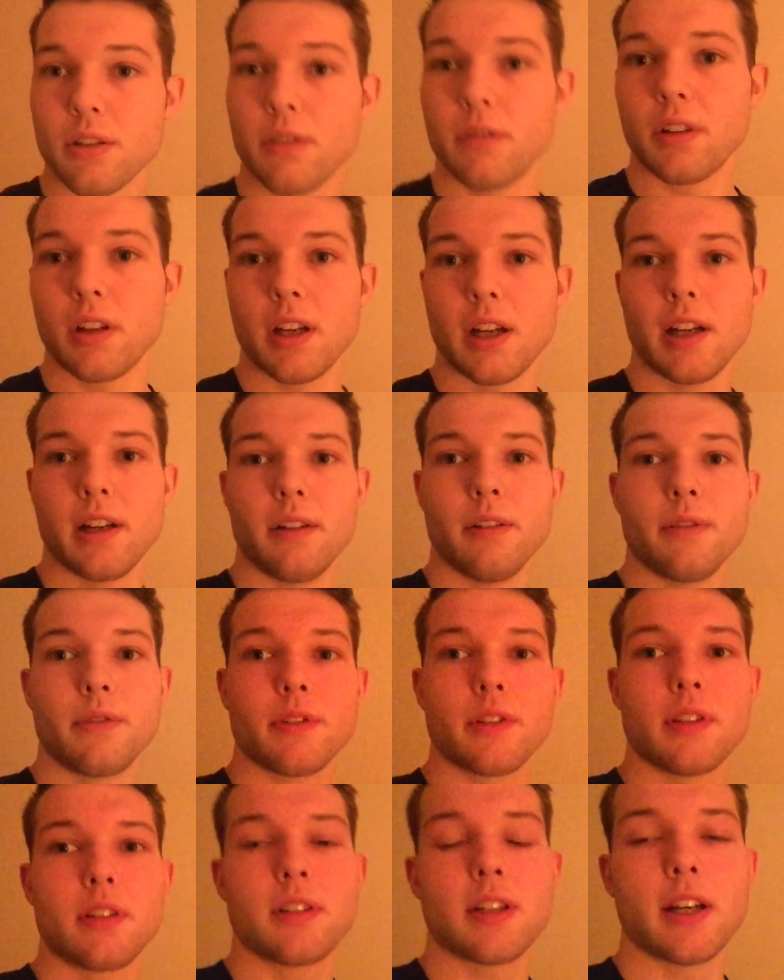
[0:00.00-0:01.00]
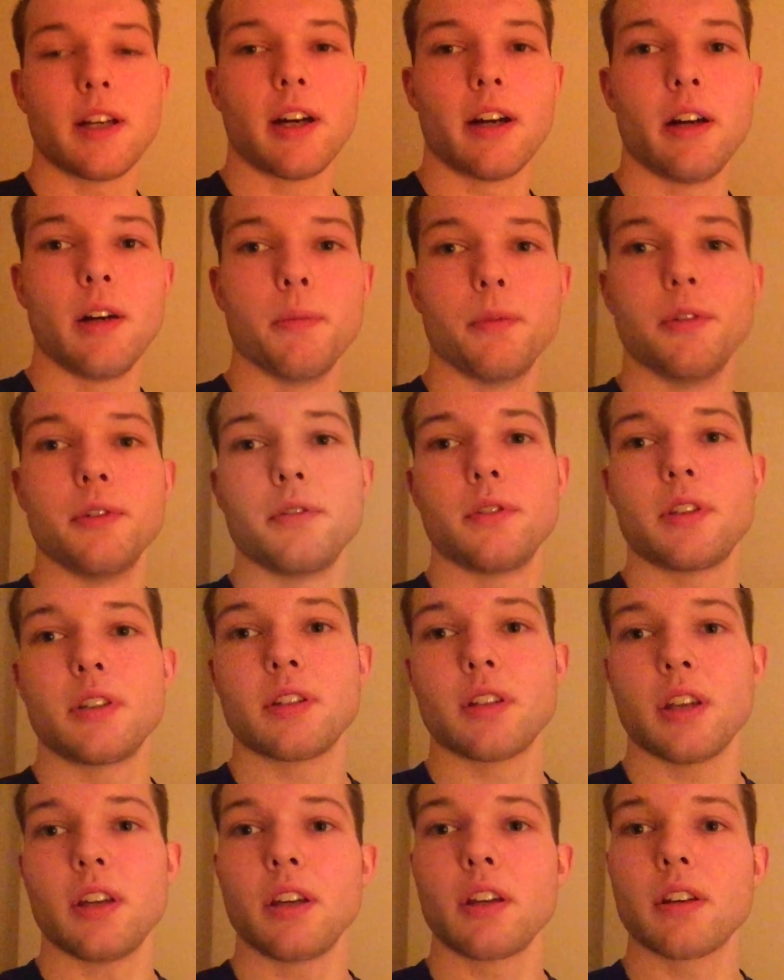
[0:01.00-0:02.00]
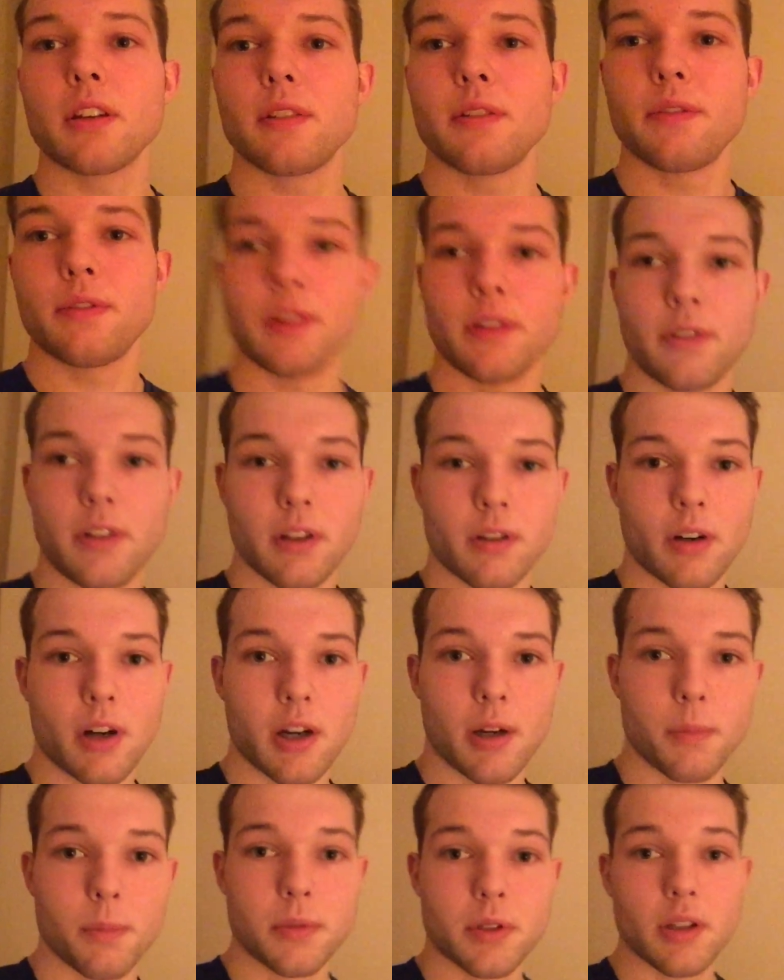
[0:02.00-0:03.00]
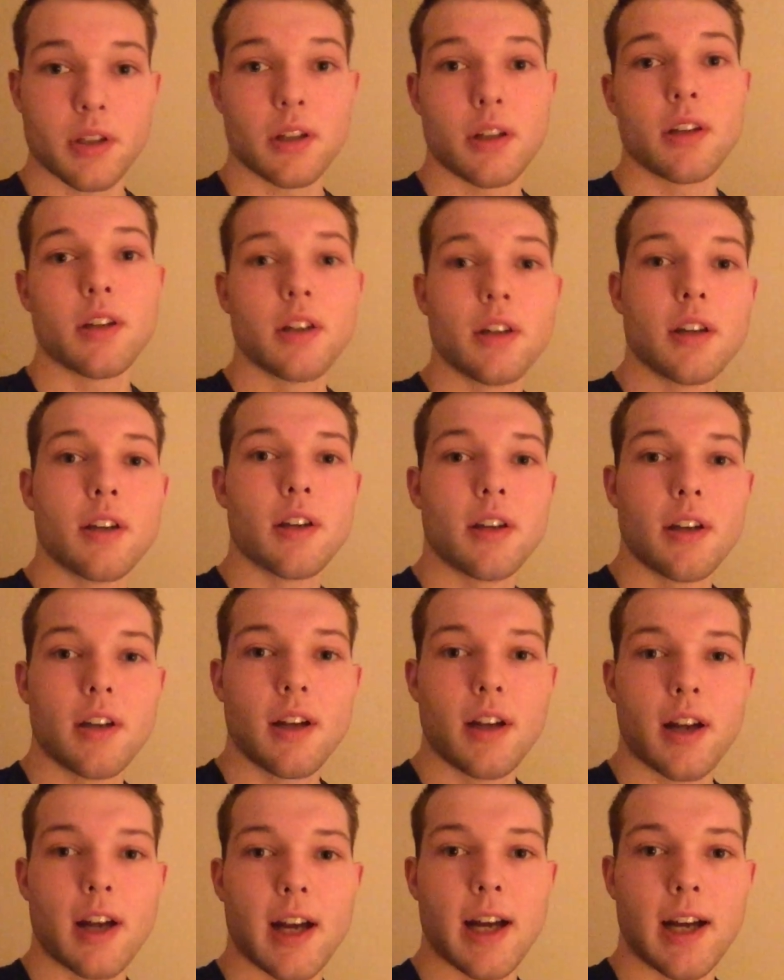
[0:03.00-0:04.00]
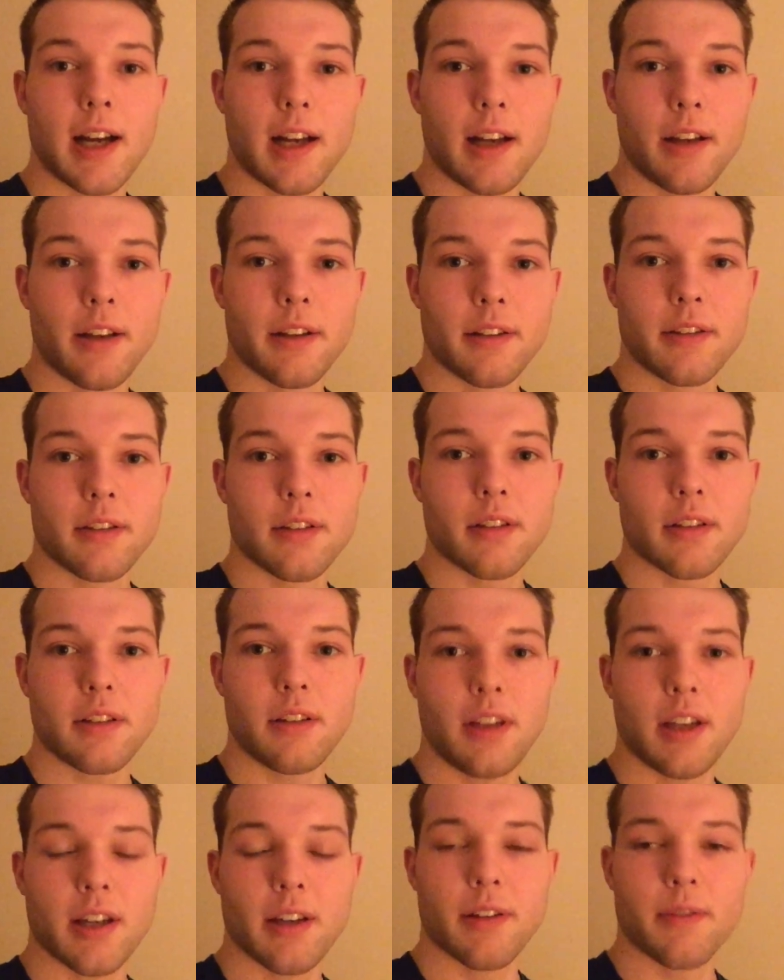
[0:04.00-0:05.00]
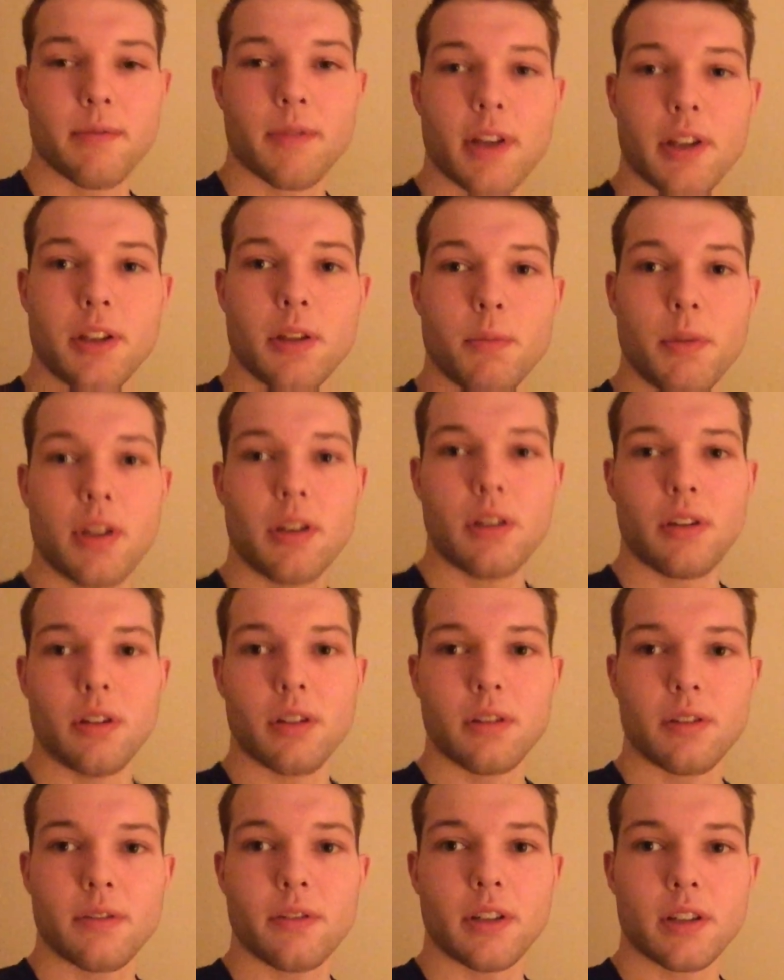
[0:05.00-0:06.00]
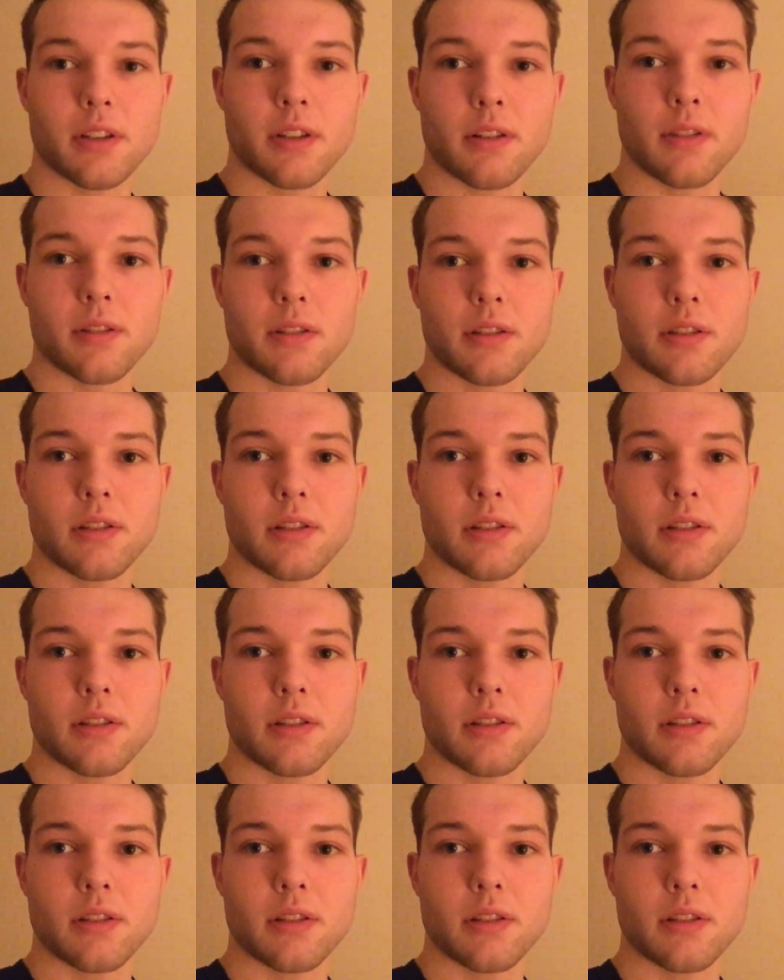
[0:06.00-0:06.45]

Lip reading: so I'm going to have 10 Haribos, which is like 50 grams. And yeah, that should be good, fix it.